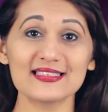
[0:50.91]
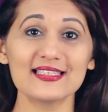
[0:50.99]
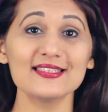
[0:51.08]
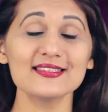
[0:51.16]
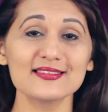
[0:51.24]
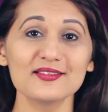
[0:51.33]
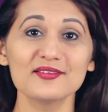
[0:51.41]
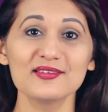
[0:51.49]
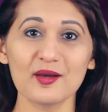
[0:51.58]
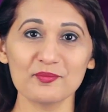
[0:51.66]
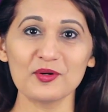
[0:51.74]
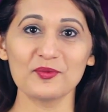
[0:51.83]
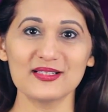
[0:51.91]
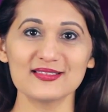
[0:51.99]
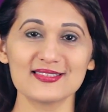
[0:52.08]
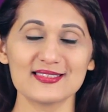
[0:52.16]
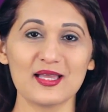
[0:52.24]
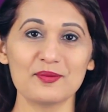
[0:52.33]
it is the number one
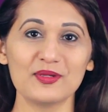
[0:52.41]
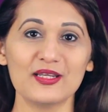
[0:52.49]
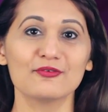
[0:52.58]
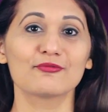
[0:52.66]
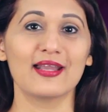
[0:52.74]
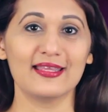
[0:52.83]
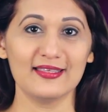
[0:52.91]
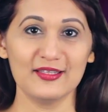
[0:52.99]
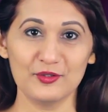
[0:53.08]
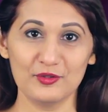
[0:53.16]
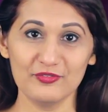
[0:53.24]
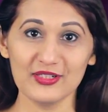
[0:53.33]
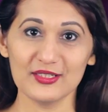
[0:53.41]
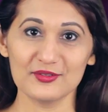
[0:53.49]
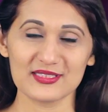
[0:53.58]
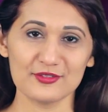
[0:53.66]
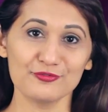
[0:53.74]
step in ranking your videos,